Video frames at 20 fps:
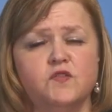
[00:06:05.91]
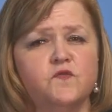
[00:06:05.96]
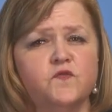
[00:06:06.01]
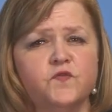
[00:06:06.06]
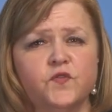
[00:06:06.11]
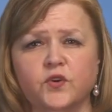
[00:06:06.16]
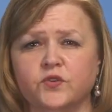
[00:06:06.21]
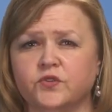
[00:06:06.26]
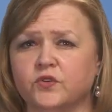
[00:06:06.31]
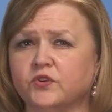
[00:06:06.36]

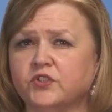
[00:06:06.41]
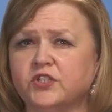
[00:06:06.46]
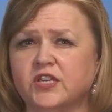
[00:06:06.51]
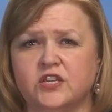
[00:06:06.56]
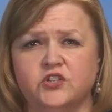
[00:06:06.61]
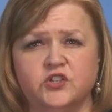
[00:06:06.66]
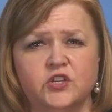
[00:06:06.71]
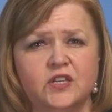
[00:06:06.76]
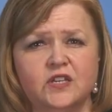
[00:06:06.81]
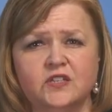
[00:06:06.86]
further
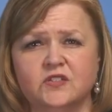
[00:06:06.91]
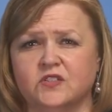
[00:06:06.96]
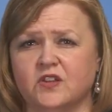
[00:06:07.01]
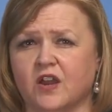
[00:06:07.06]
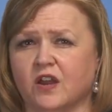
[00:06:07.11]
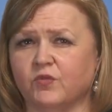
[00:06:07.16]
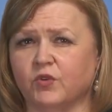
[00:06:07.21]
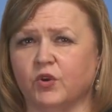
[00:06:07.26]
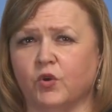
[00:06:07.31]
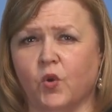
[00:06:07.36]
teaching is
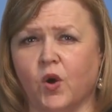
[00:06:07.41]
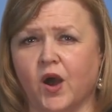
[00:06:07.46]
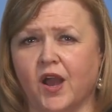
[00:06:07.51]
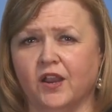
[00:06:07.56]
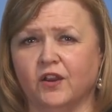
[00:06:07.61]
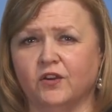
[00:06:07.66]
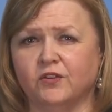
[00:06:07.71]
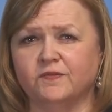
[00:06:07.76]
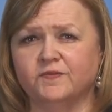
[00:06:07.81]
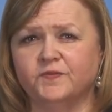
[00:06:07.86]
not
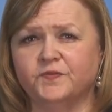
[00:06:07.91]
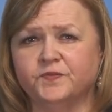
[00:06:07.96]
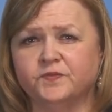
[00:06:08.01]
required.